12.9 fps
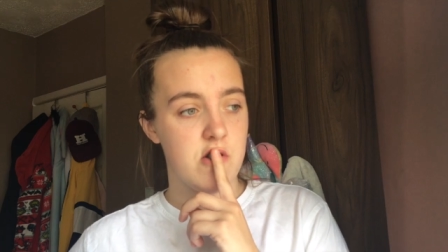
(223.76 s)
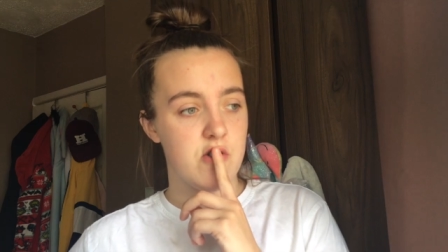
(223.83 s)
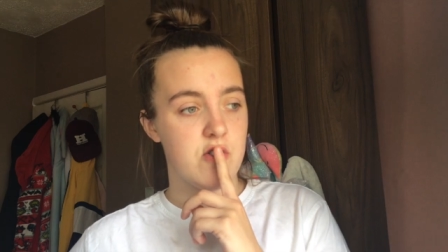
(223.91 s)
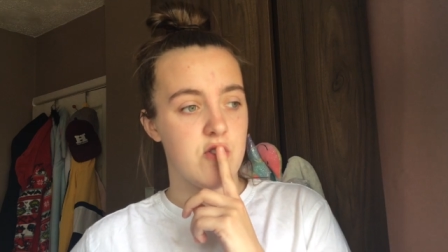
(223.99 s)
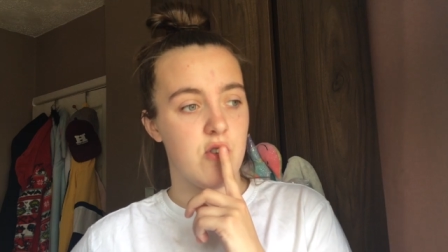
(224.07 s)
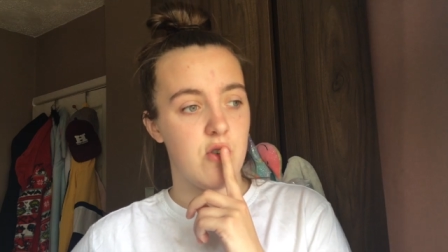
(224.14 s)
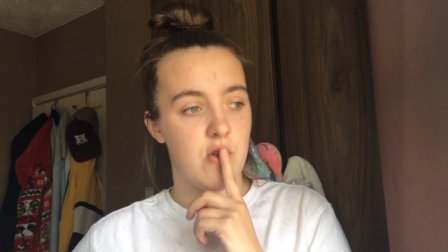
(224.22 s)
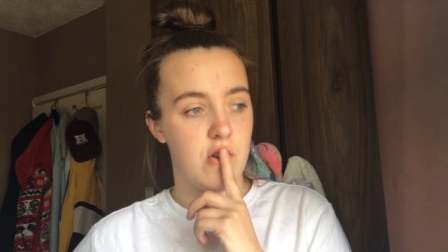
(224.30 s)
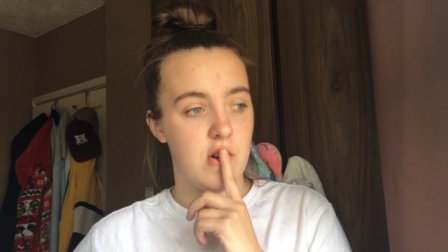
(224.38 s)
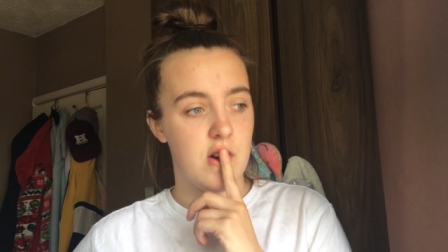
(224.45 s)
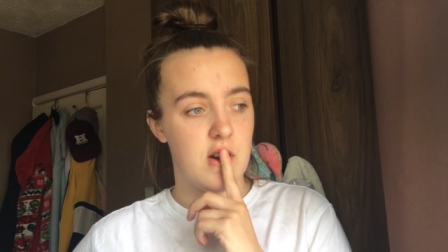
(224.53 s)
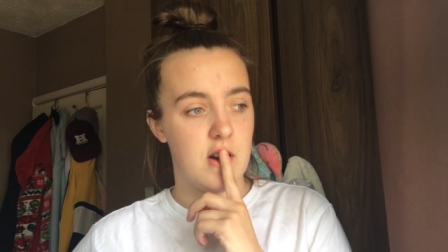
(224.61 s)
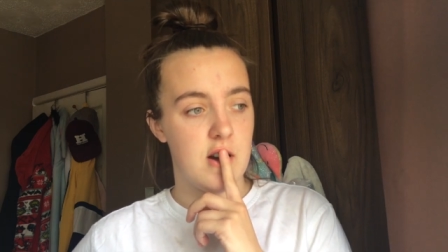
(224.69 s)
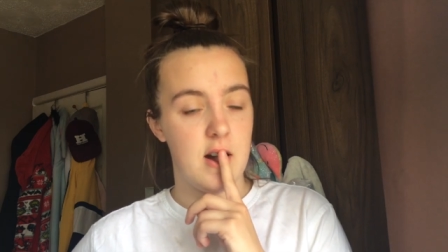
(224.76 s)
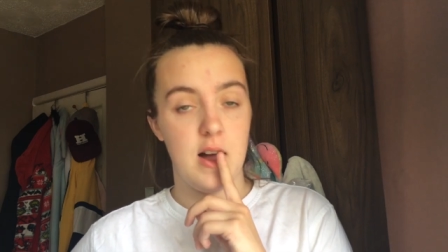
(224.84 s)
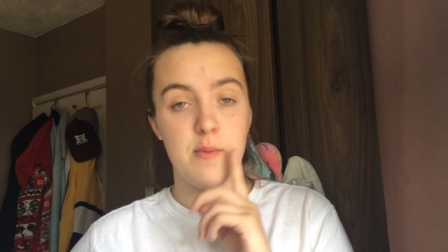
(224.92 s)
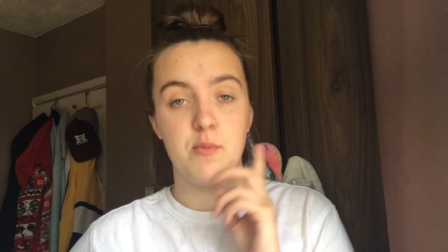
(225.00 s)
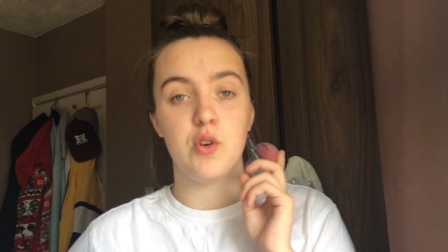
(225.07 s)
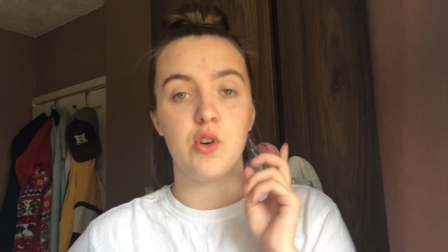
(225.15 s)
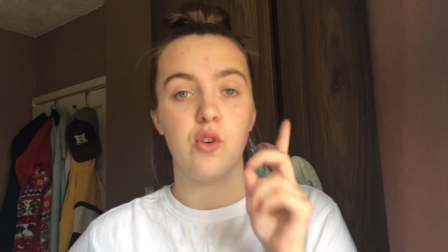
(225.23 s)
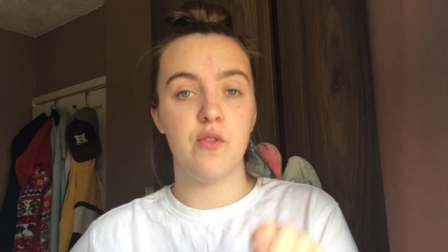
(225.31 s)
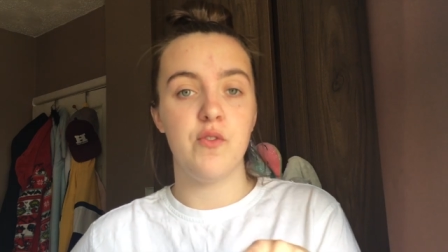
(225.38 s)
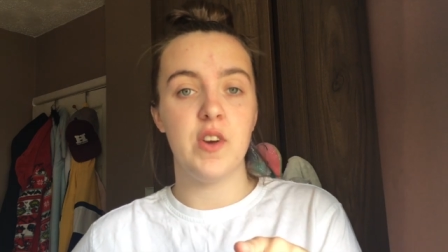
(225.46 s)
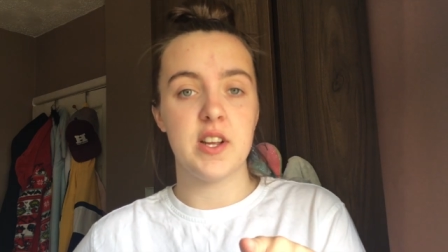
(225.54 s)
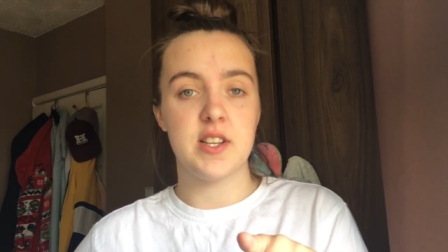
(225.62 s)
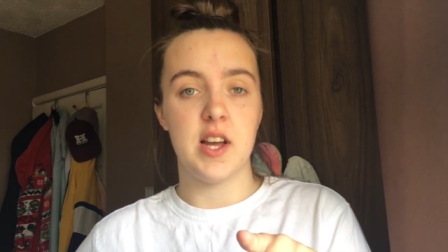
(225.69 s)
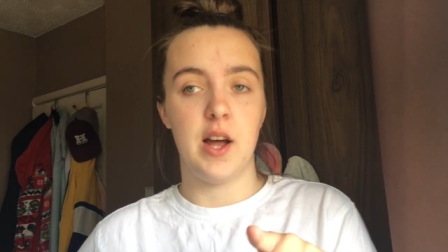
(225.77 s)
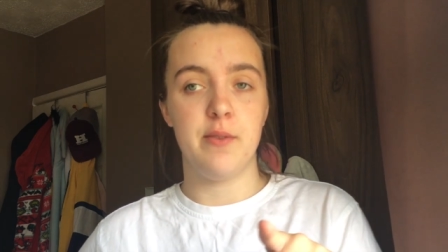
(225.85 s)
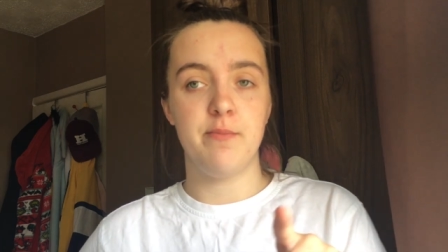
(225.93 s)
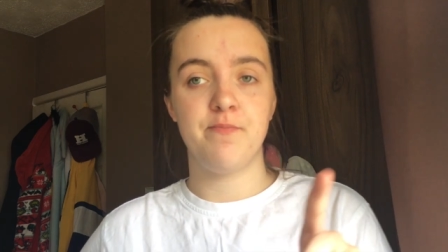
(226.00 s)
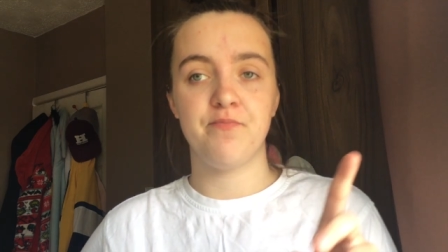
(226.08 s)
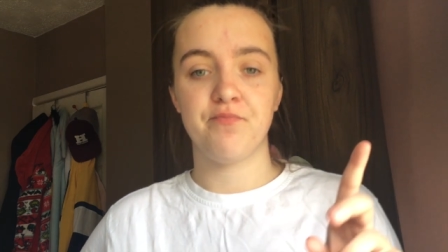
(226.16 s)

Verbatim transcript: So, I'm going to go and fake tan.